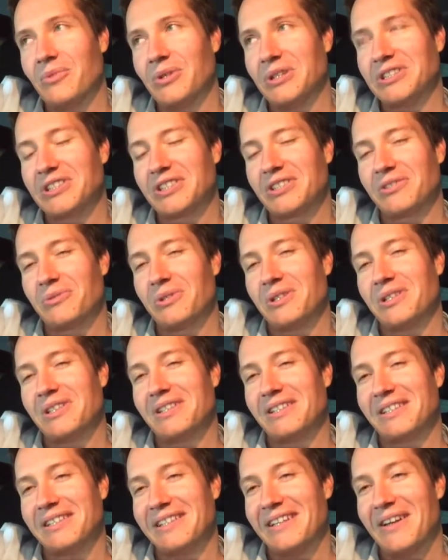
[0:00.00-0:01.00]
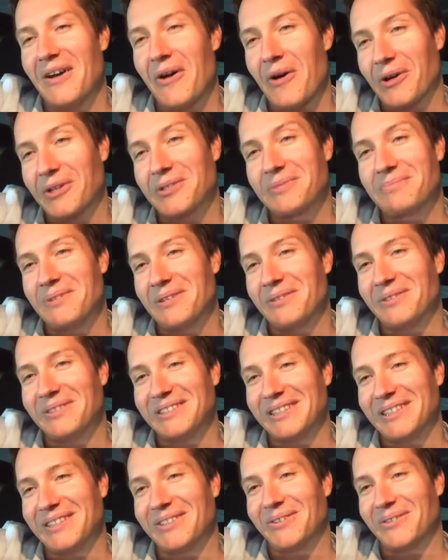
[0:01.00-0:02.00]
which really irks me when
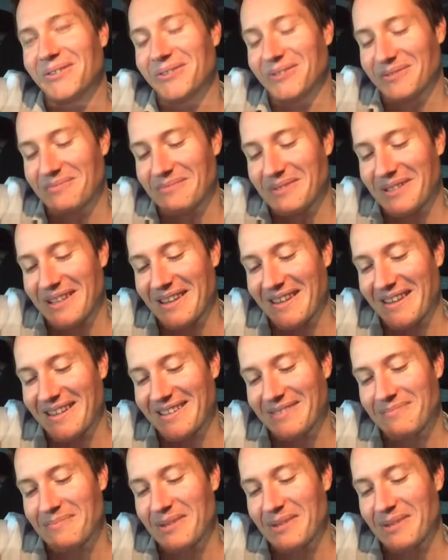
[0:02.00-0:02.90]
she calls me this,